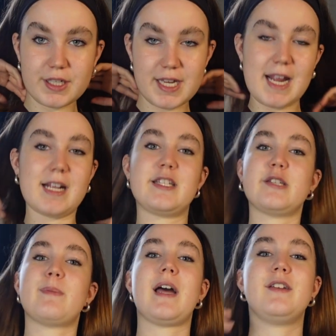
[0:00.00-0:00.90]
to
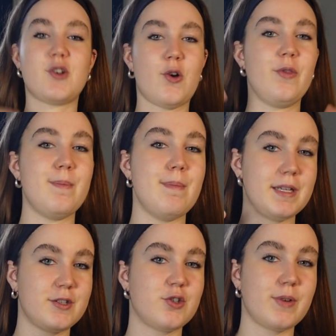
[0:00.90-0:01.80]
expand on the
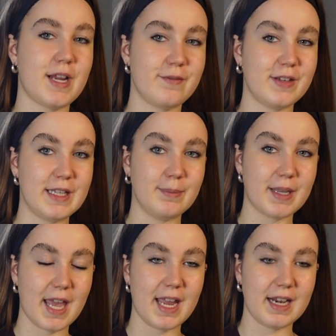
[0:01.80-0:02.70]
mystery of Lil
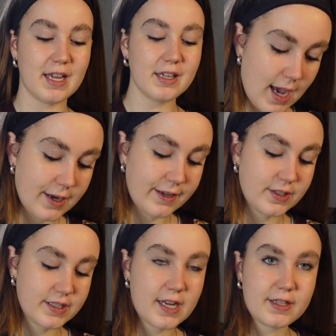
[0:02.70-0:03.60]
Michaela, and
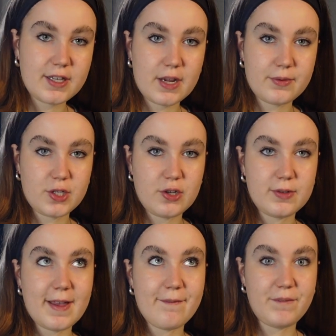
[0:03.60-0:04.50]
I've decided that I would
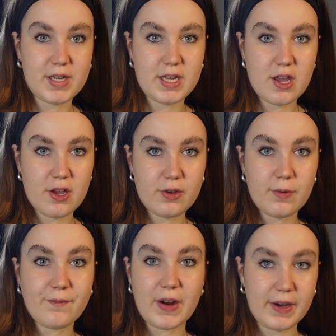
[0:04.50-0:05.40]
use a
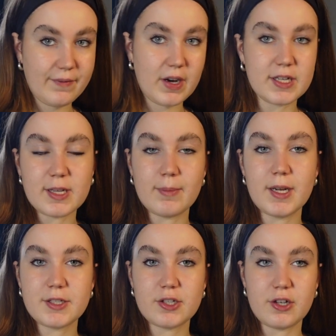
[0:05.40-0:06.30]
video very, very
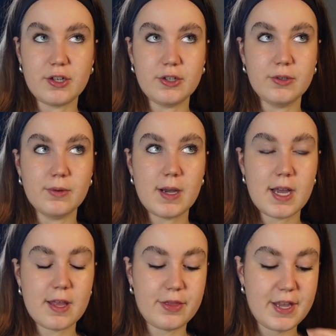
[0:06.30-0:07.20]
similar
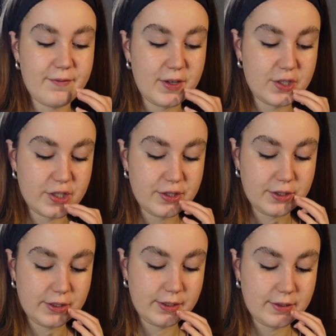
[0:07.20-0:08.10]
to the
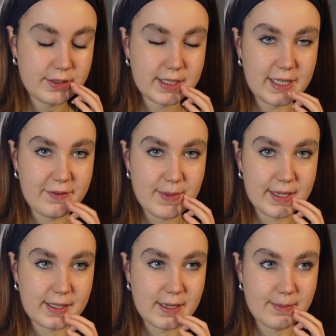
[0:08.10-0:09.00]
original Steve
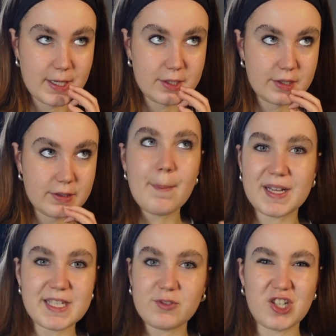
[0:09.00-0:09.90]
Madden commercial,
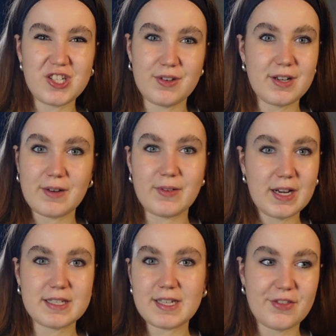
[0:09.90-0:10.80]
because if she's doing like
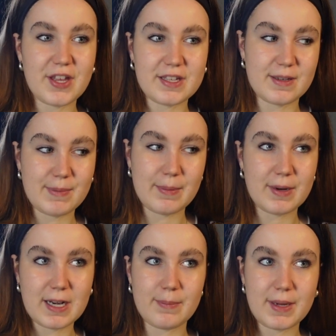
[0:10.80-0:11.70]
realistic things, then
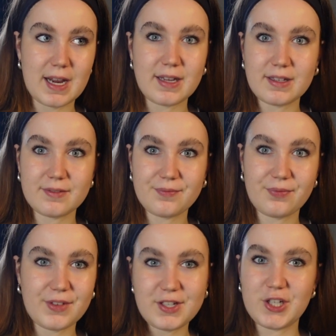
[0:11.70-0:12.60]
people are going to be like,
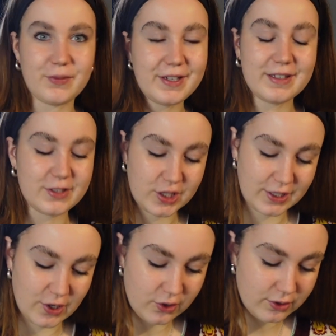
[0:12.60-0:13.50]
is she real, is
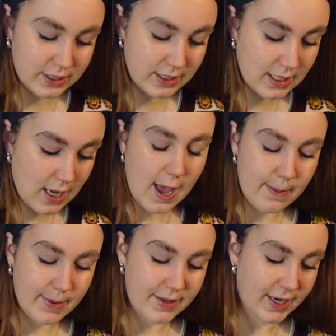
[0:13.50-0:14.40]
she not?
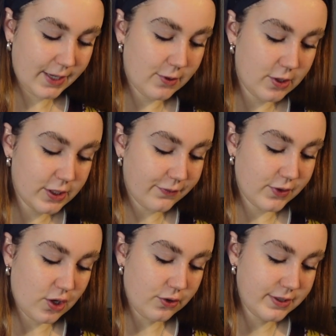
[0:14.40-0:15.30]
And then I wrote,
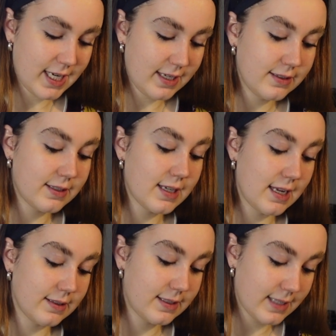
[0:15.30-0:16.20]
for the content
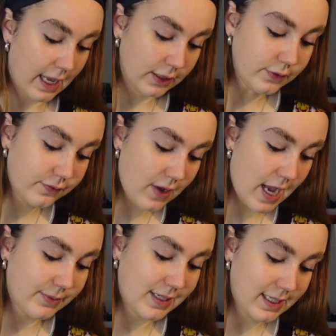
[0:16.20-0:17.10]
itself,
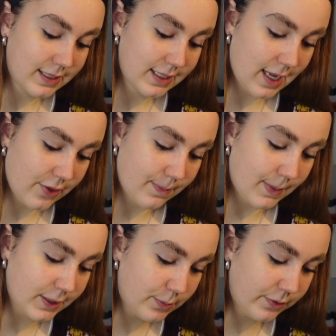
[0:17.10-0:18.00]
I would lace together
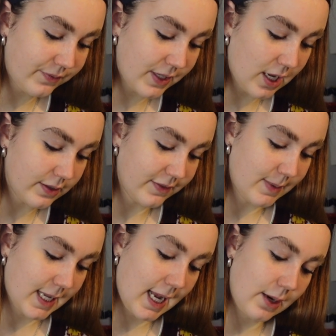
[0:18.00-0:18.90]
multiple videos
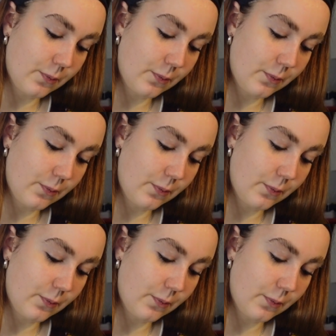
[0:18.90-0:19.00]
of Michaela